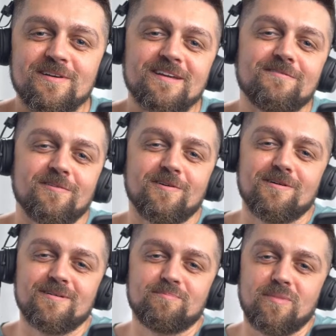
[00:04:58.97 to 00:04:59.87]

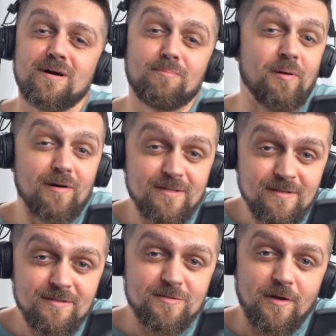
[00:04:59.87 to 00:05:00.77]
for a
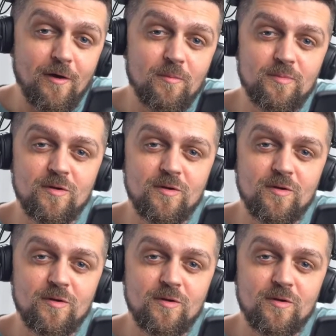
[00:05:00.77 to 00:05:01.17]
partner to help